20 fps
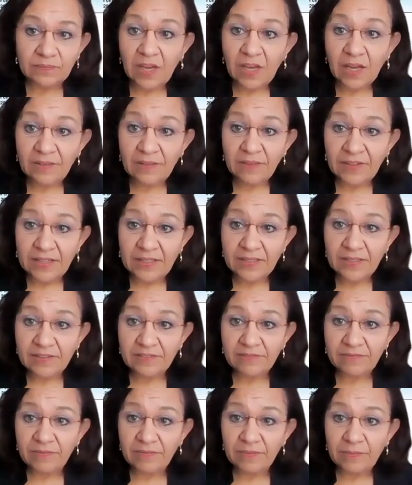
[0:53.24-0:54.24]
non
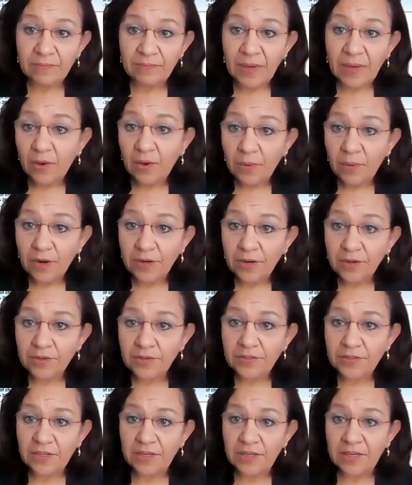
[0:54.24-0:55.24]
invasive
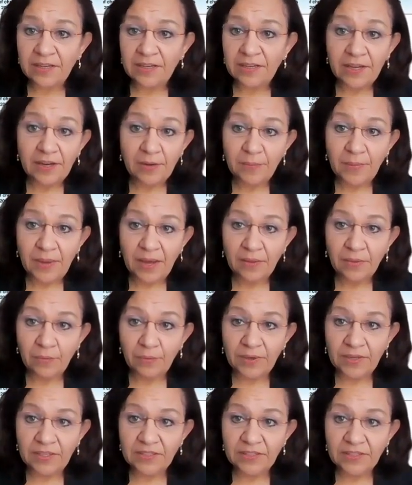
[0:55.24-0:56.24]
biomarkers, and care
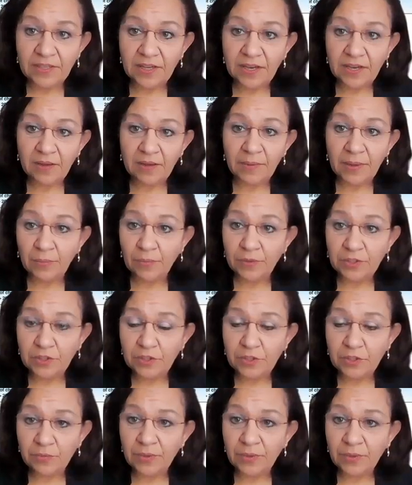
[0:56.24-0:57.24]
pathways uh, by
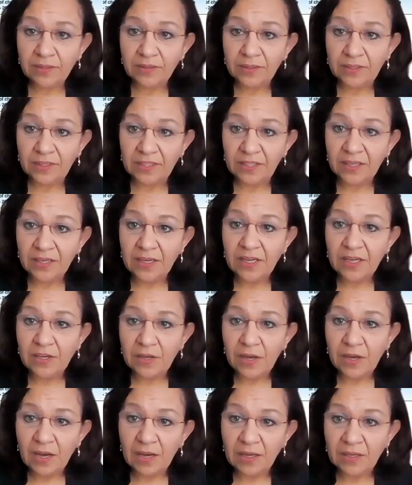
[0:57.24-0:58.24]
which to readily
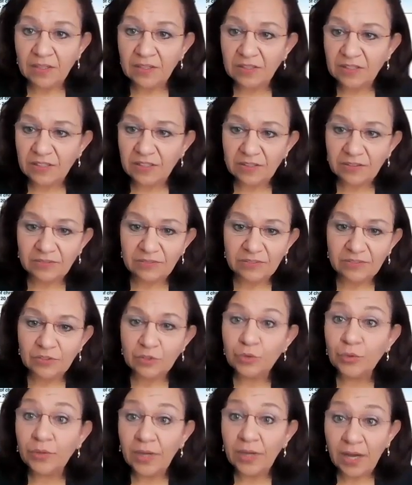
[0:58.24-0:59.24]
uh,
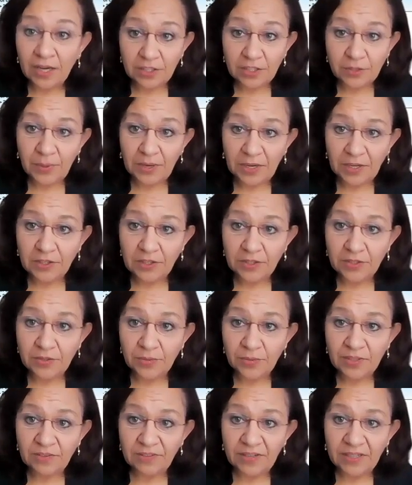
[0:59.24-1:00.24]
triage patients
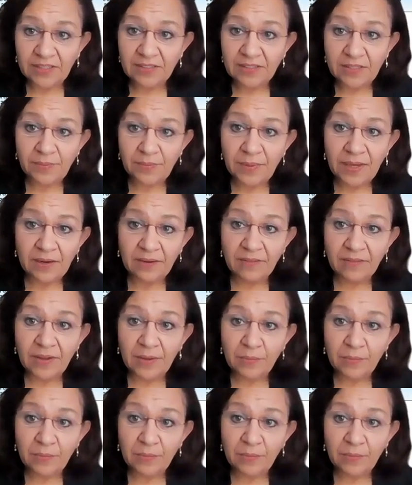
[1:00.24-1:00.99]
with advanced hepatic